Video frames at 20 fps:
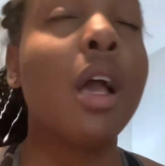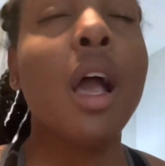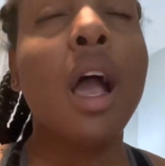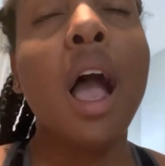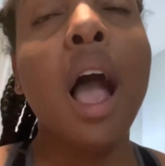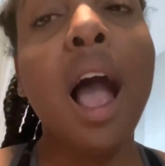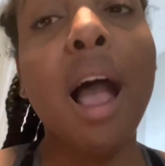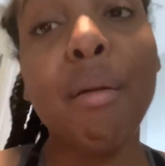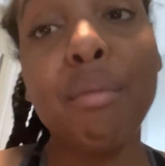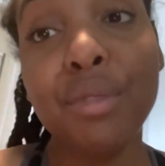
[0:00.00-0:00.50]

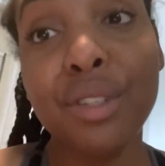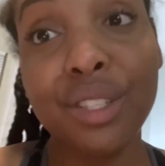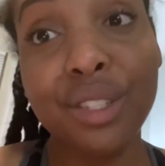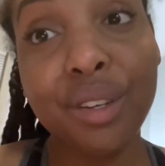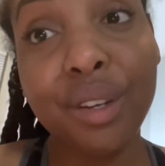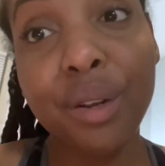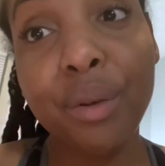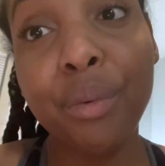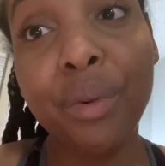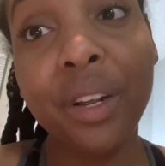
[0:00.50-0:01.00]
I'm just
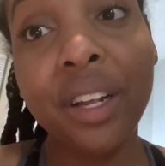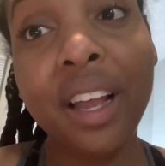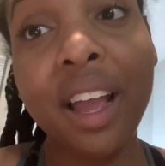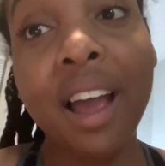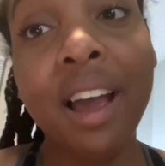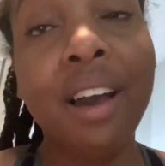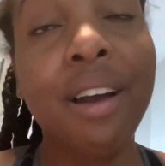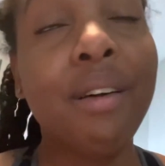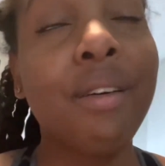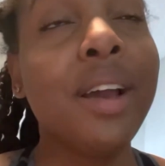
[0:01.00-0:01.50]
gonna work
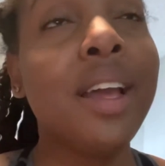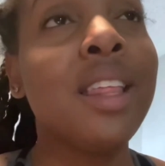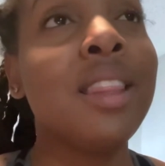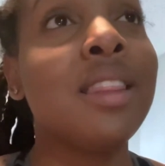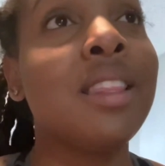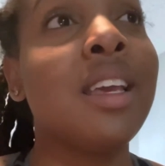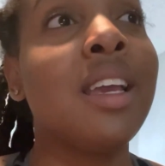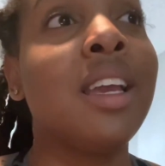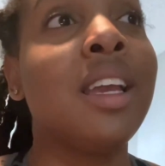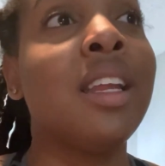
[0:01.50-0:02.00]
out and
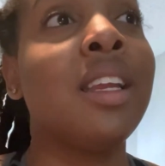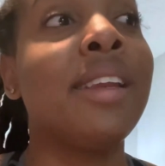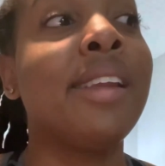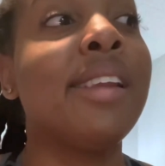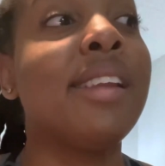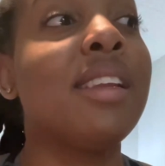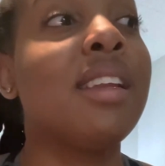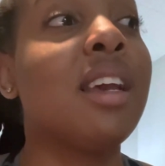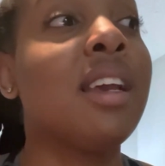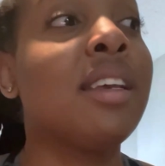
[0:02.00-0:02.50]
then
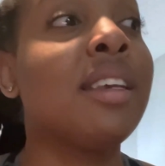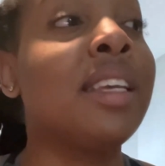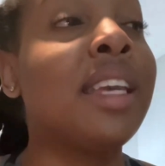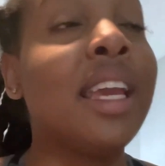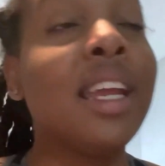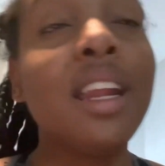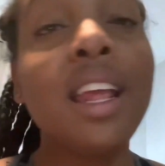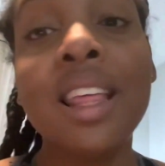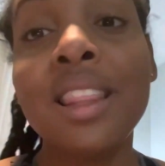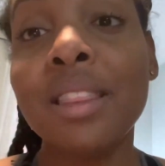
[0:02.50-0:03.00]

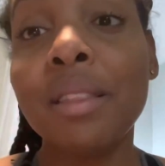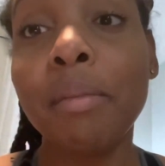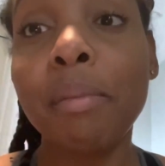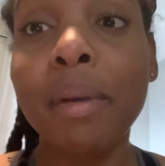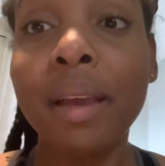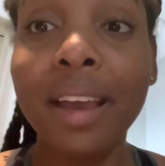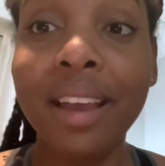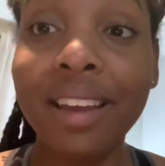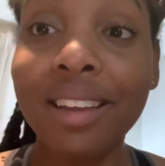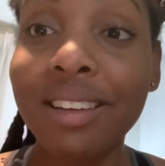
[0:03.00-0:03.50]
get in the
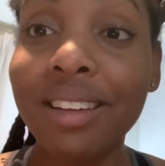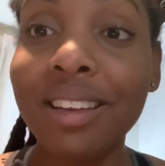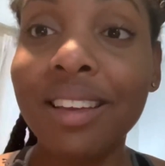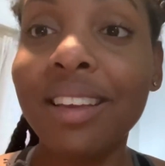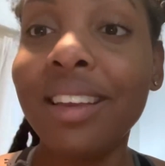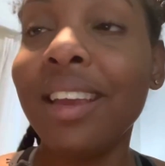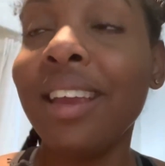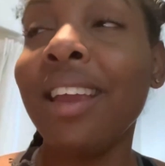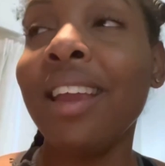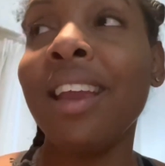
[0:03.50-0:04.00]
bed,
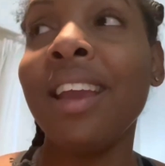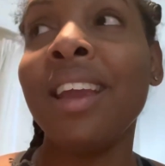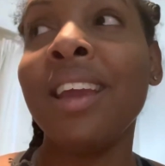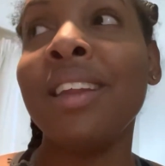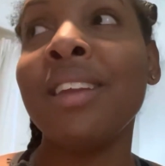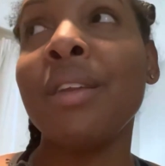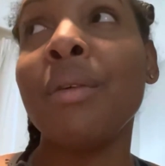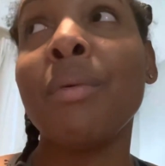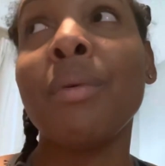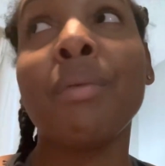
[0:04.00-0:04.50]

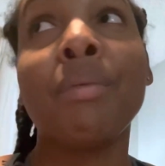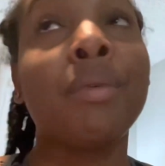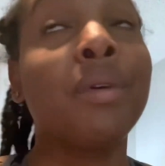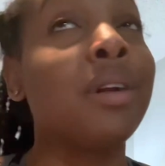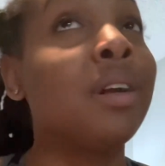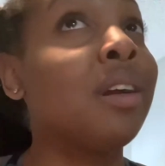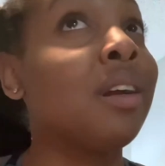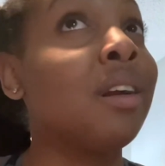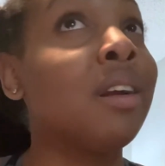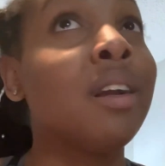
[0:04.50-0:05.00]
and
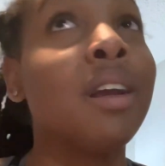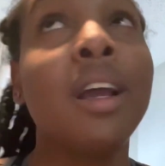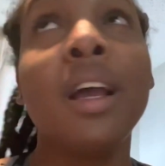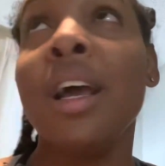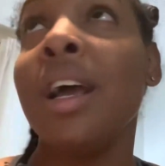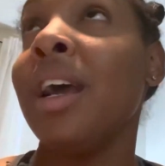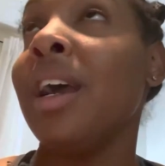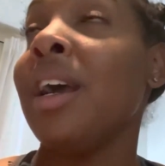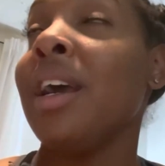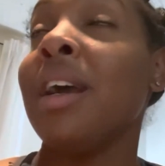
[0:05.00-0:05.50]
we're
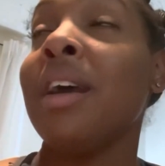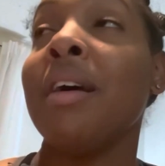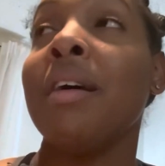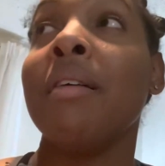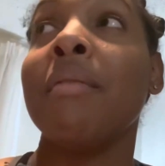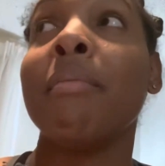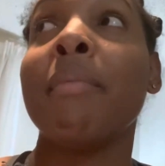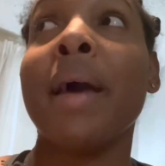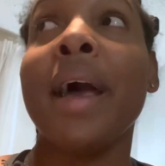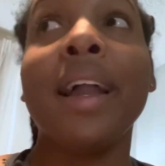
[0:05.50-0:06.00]

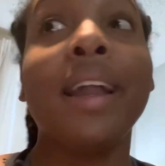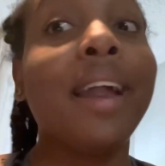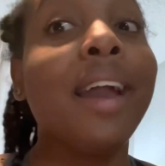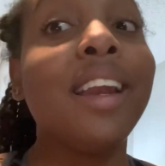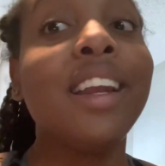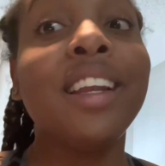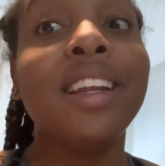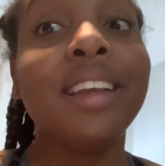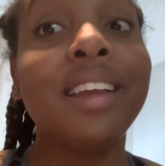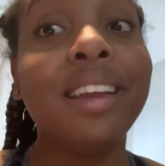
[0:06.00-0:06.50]
back at
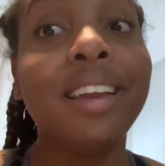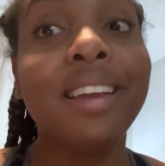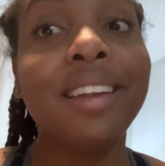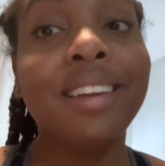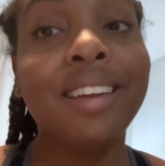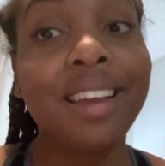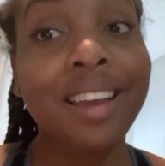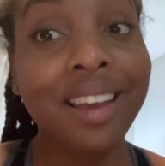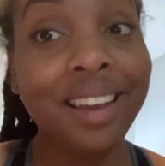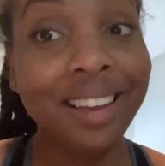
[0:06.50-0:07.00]
it
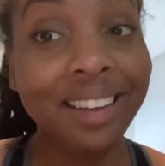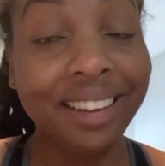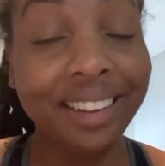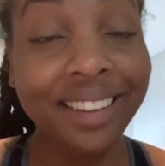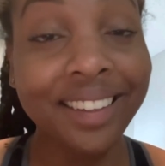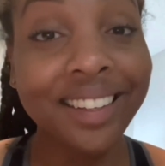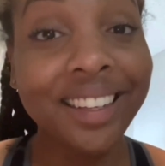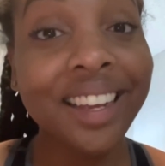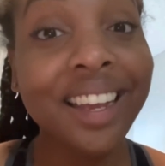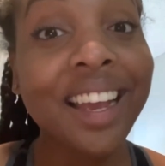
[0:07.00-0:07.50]
again
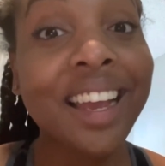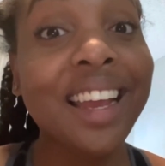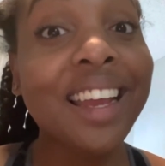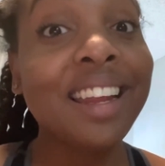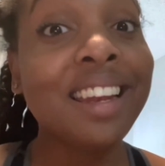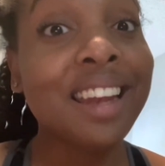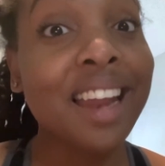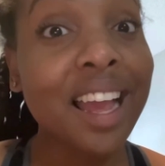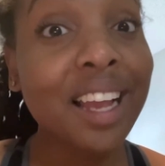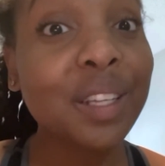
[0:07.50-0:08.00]

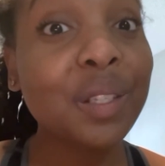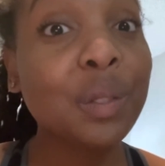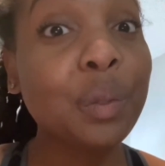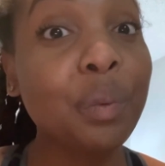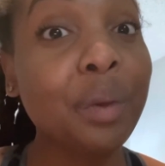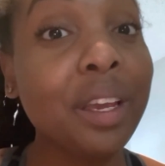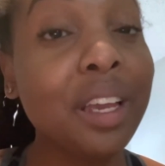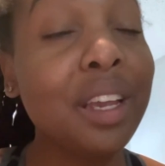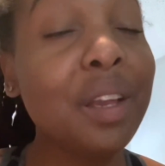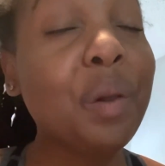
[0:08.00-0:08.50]
next
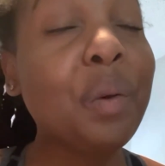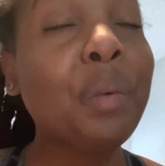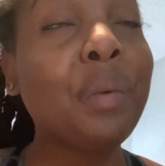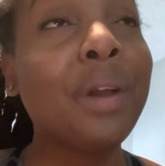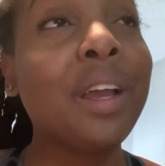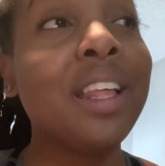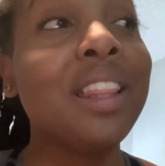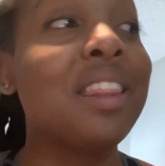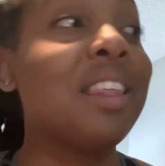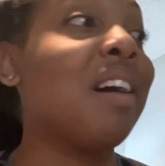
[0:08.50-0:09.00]
week
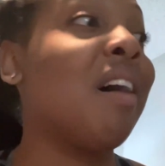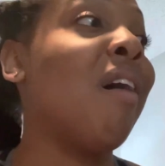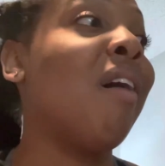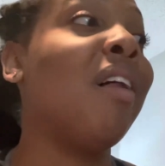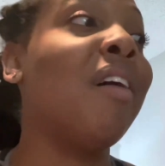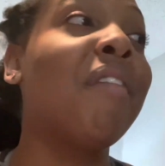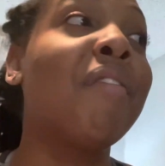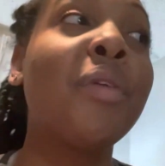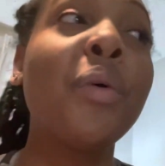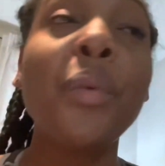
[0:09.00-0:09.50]
with
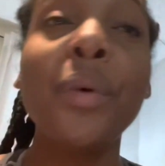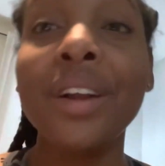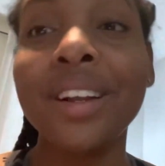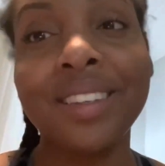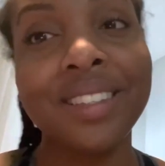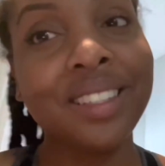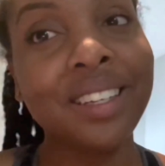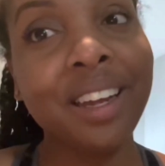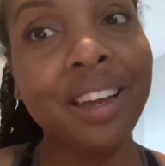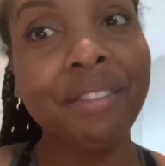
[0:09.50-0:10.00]
all of the work
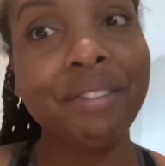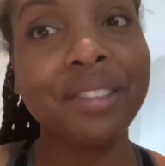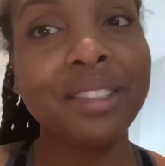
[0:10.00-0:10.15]
stuff.